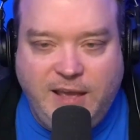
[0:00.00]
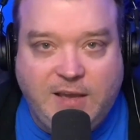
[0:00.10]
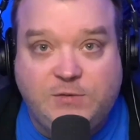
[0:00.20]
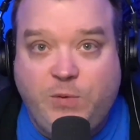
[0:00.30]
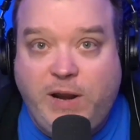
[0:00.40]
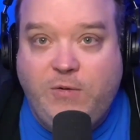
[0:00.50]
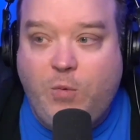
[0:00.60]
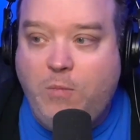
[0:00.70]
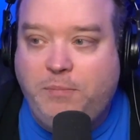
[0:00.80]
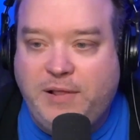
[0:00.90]
Yeah, because radio
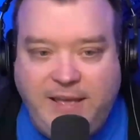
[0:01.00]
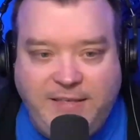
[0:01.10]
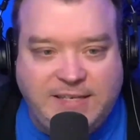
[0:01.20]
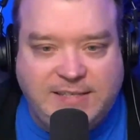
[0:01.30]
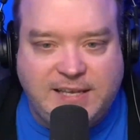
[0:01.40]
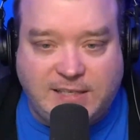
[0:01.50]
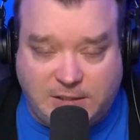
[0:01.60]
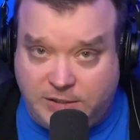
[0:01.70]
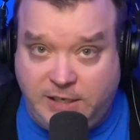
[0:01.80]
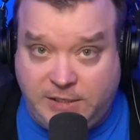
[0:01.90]
won't play these things
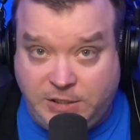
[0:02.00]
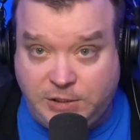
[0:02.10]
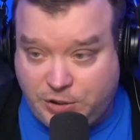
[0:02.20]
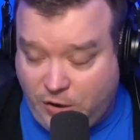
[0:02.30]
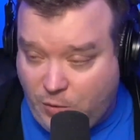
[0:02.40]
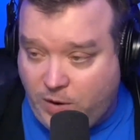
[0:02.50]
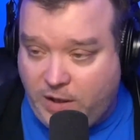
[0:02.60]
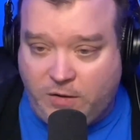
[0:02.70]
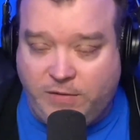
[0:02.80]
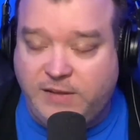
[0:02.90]
because it didn't chart
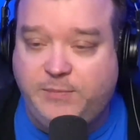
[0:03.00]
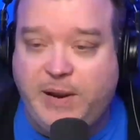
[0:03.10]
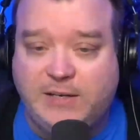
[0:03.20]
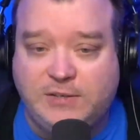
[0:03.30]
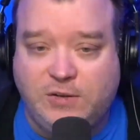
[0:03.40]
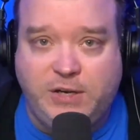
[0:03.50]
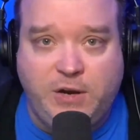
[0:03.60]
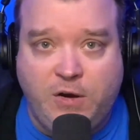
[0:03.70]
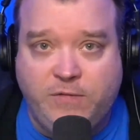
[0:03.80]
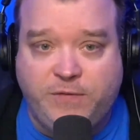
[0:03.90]
well, or this band is only
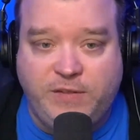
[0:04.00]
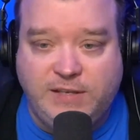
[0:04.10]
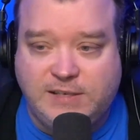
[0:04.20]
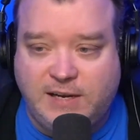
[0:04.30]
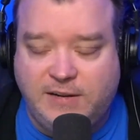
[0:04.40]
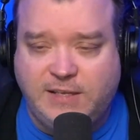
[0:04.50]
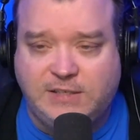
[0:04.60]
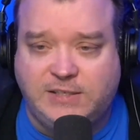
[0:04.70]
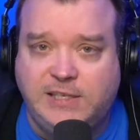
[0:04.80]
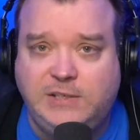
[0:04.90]
known for these kind of things
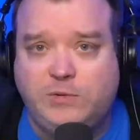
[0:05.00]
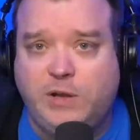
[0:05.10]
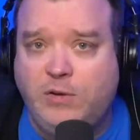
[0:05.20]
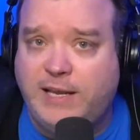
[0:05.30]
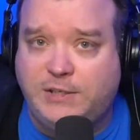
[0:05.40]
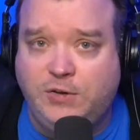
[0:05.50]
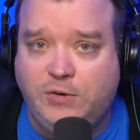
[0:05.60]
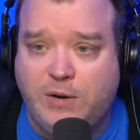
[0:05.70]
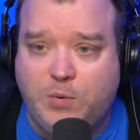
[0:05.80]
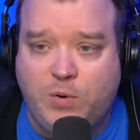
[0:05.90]
because they only had two
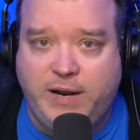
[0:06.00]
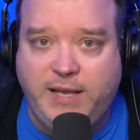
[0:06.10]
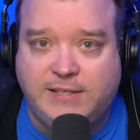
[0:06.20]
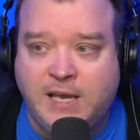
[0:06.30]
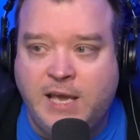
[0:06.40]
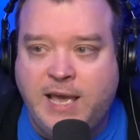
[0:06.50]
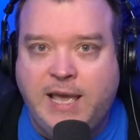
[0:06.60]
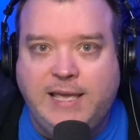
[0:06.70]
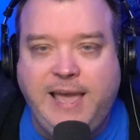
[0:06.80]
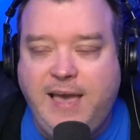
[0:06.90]
number one hits.
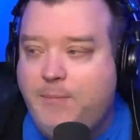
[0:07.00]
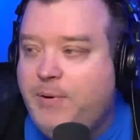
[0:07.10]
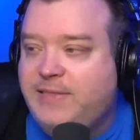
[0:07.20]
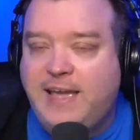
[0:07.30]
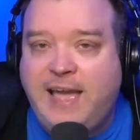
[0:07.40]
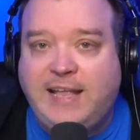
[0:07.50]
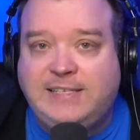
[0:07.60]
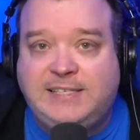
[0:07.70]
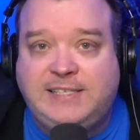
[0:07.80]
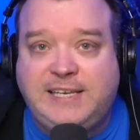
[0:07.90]
Yeah, but they had
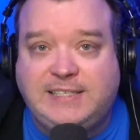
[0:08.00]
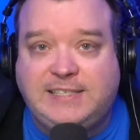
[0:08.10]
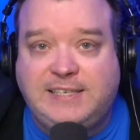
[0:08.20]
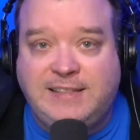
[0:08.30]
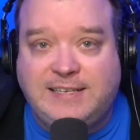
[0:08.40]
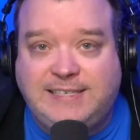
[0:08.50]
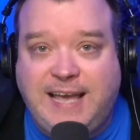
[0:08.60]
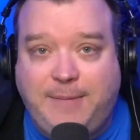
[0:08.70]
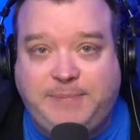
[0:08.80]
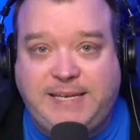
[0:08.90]
six in the
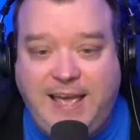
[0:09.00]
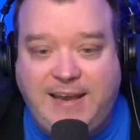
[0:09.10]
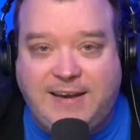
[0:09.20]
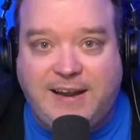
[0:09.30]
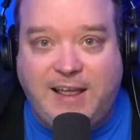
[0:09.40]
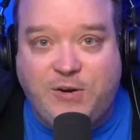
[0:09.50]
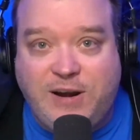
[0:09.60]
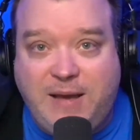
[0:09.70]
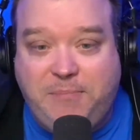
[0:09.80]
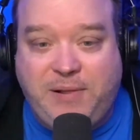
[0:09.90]
top 10 and you're
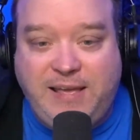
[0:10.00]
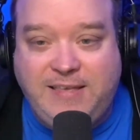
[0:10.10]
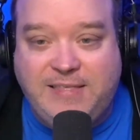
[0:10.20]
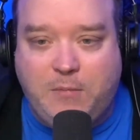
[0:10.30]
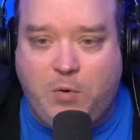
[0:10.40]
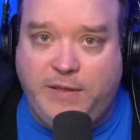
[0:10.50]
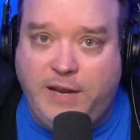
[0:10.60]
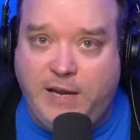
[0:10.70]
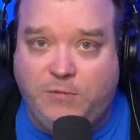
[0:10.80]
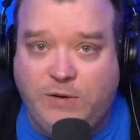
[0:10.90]
not playing them. Well, they
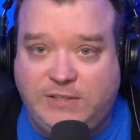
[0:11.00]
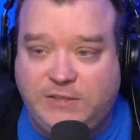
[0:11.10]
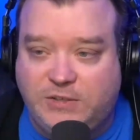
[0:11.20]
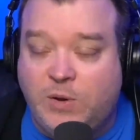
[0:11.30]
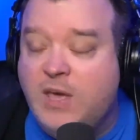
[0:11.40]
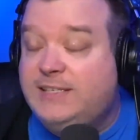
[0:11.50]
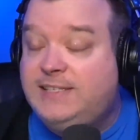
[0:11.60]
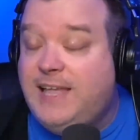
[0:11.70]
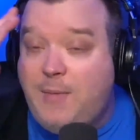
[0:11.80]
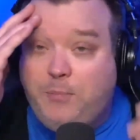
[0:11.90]
didn't research.
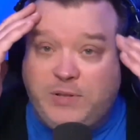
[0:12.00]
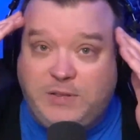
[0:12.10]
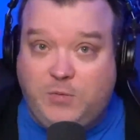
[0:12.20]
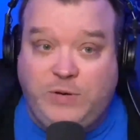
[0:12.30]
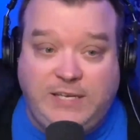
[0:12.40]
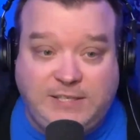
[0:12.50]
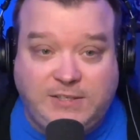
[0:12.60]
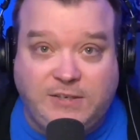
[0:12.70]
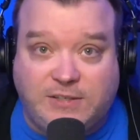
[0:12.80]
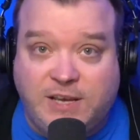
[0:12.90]
Stop the
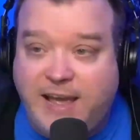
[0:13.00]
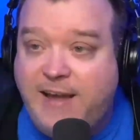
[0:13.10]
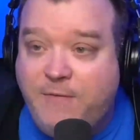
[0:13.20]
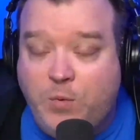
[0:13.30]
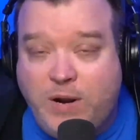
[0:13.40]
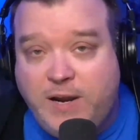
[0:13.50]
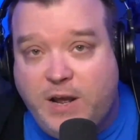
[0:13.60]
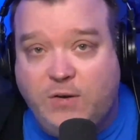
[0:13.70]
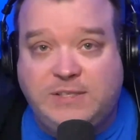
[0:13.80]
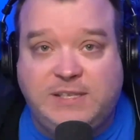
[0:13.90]
research. Everyone
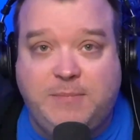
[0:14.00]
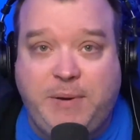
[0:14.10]
knows the